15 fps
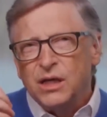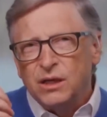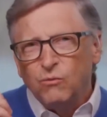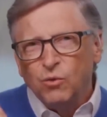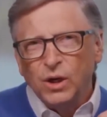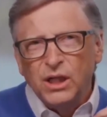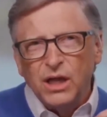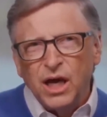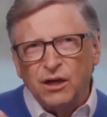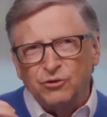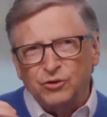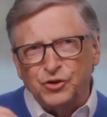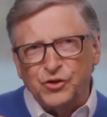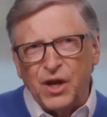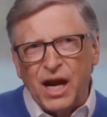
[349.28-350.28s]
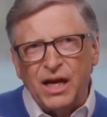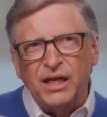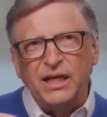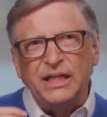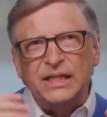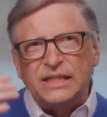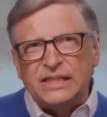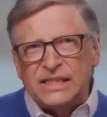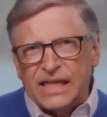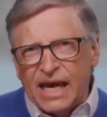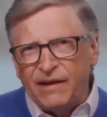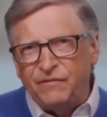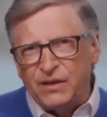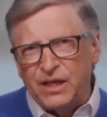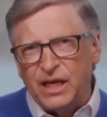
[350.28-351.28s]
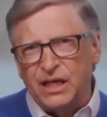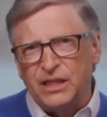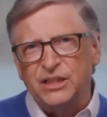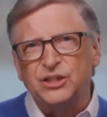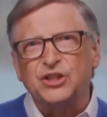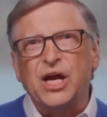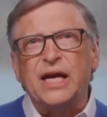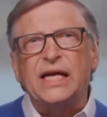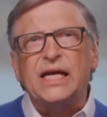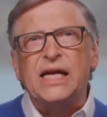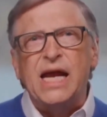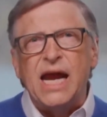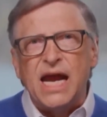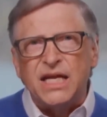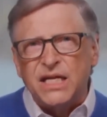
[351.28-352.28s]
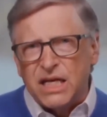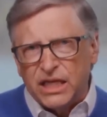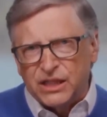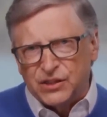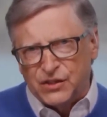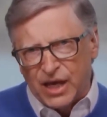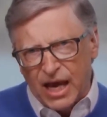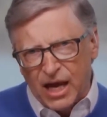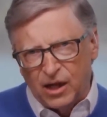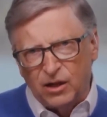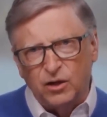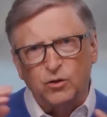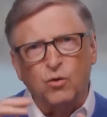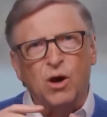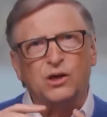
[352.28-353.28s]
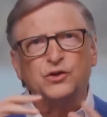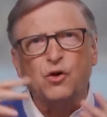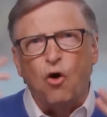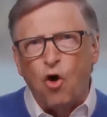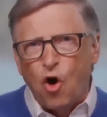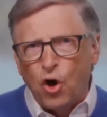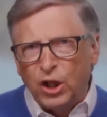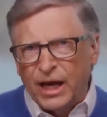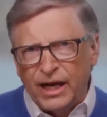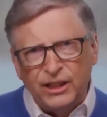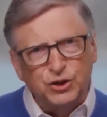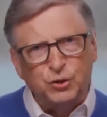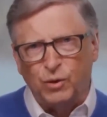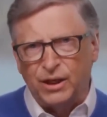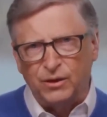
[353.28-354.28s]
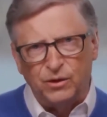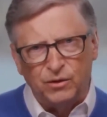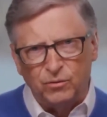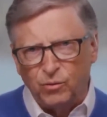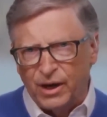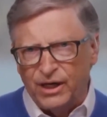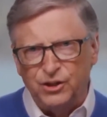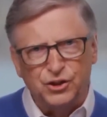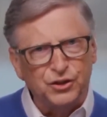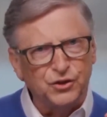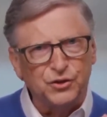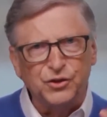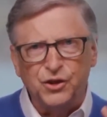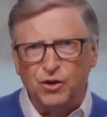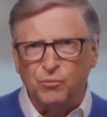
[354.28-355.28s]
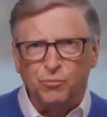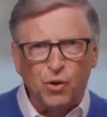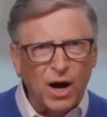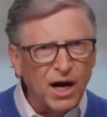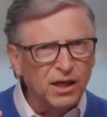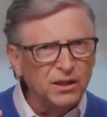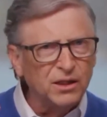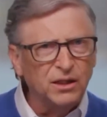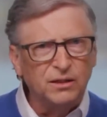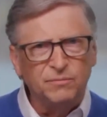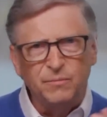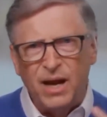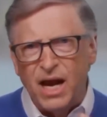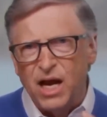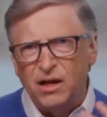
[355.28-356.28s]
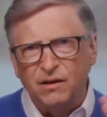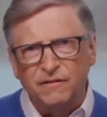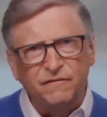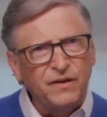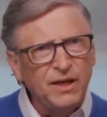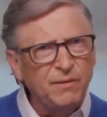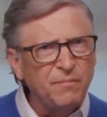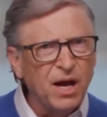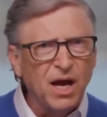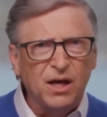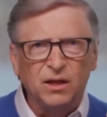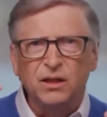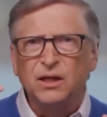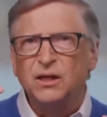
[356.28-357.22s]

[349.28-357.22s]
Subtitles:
Really understanding the safety at gigantic scale across all age ranges, you know, pregnant, male, female,